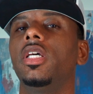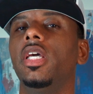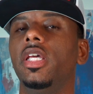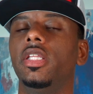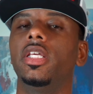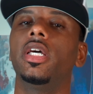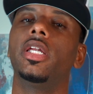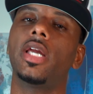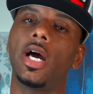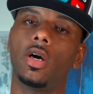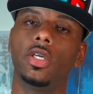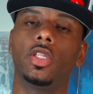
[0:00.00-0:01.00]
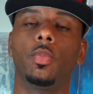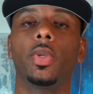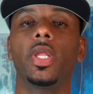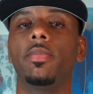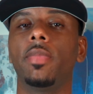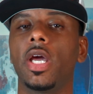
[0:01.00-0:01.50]
And then I'll hit the
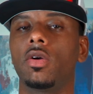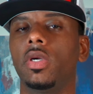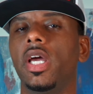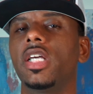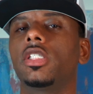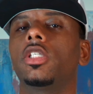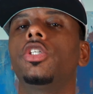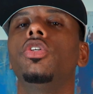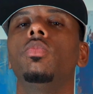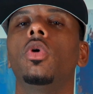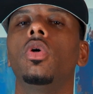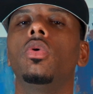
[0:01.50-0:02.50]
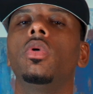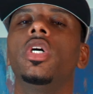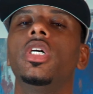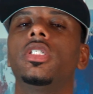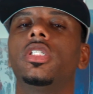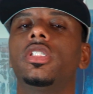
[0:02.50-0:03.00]
playback on the S&Q mode
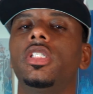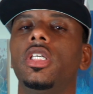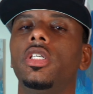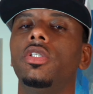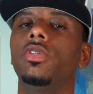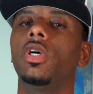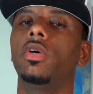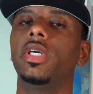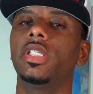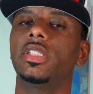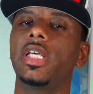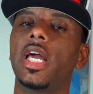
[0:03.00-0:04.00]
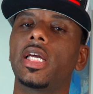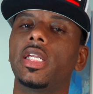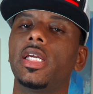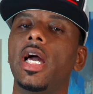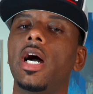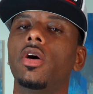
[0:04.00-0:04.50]
to see,
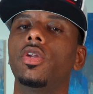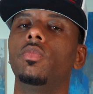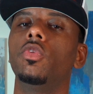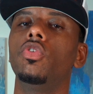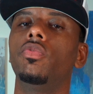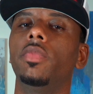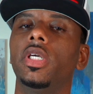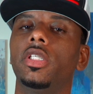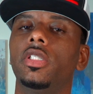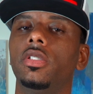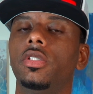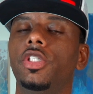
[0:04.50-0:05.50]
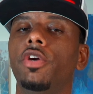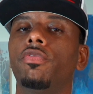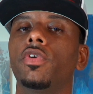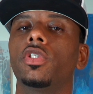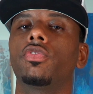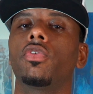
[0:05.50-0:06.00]
exactly how the movement
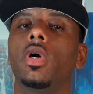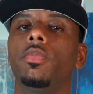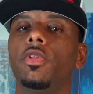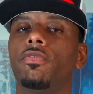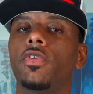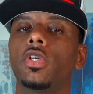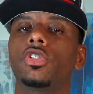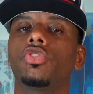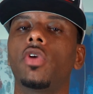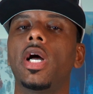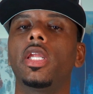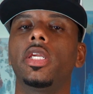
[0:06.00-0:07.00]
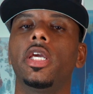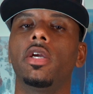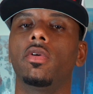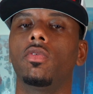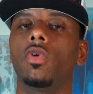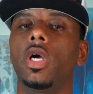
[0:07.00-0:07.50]
differs from the first trial and
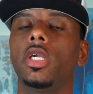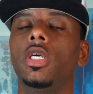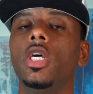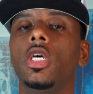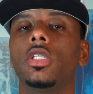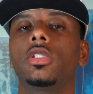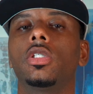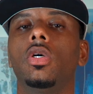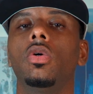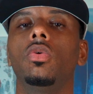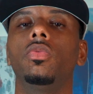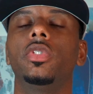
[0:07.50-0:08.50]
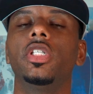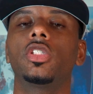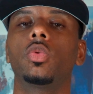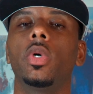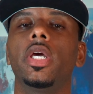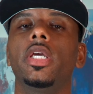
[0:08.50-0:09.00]
error run. So this
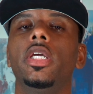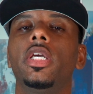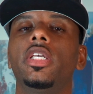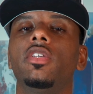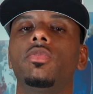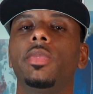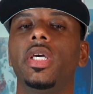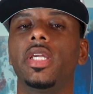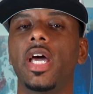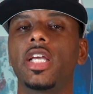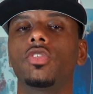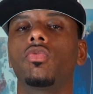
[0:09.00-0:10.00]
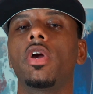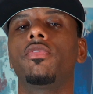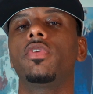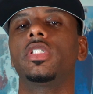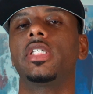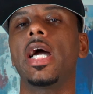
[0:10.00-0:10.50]
way it gives me a nice
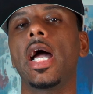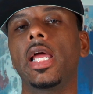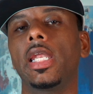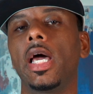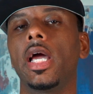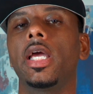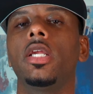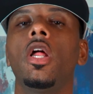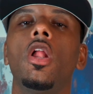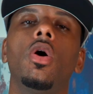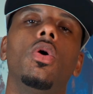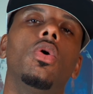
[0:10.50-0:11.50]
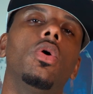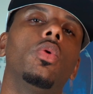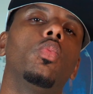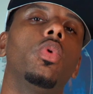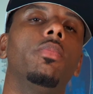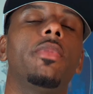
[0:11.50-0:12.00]
reference guideline on
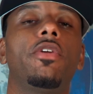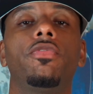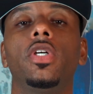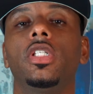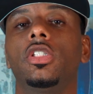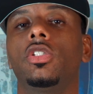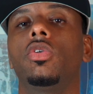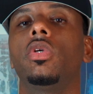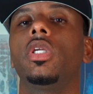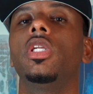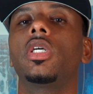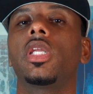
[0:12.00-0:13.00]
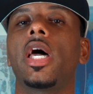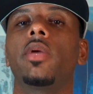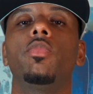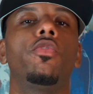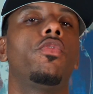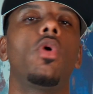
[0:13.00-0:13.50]
what my footage is going to look like
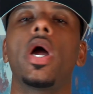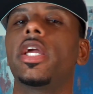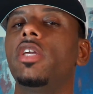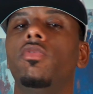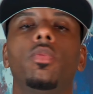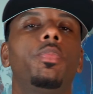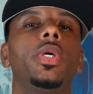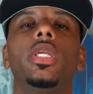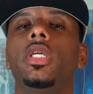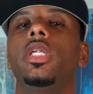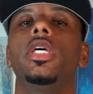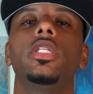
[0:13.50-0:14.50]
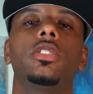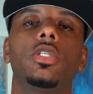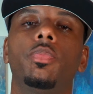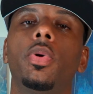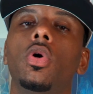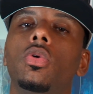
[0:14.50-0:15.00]
before I even put it into
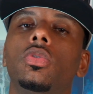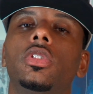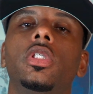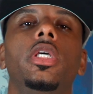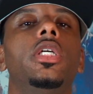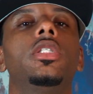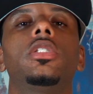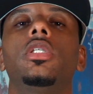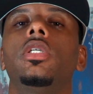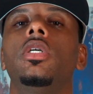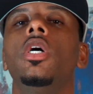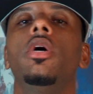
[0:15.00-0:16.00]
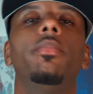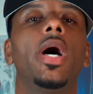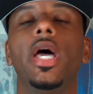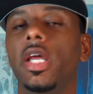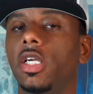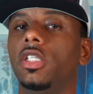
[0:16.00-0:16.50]
post into my
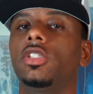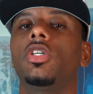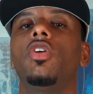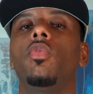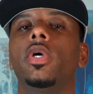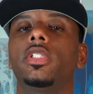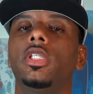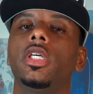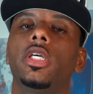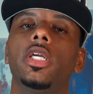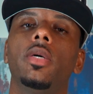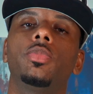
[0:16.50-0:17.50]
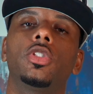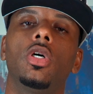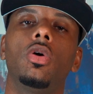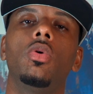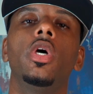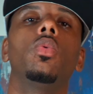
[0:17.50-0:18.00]
editing software to look it up.
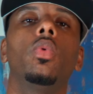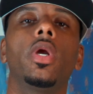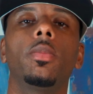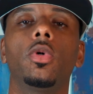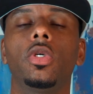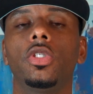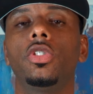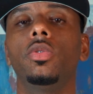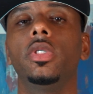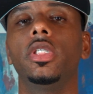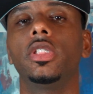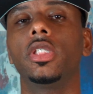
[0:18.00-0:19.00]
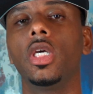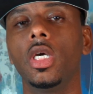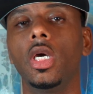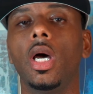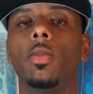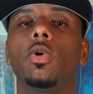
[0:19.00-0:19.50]
So what I'm going to do is
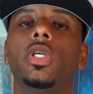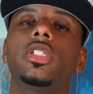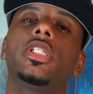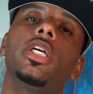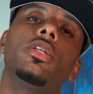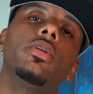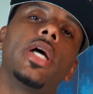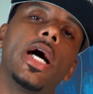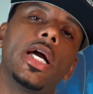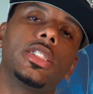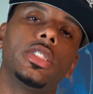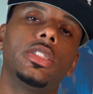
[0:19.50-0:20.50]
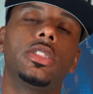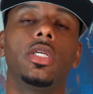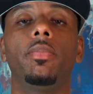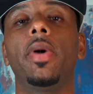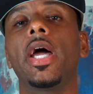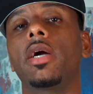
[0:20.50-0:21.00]
I'm going to take you guys into the
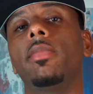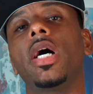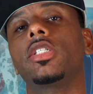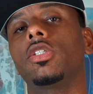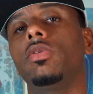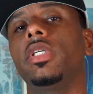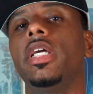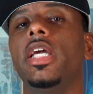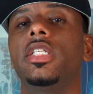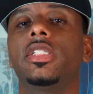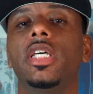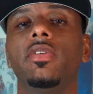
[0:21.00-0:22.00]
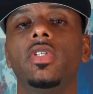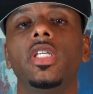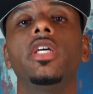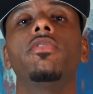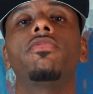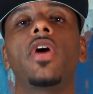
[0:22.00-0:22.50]
back of my Sony a7
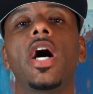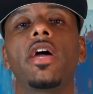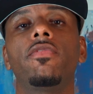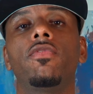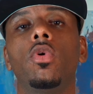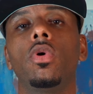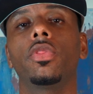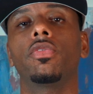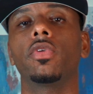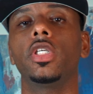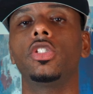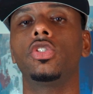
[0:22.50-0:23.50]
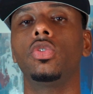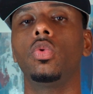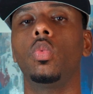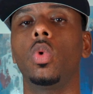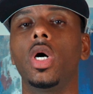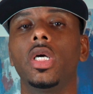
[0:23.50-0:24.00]
in 5, 4, 3, 2,
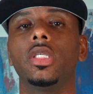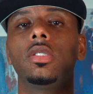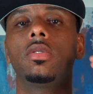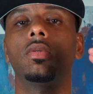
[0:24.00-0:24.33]
1.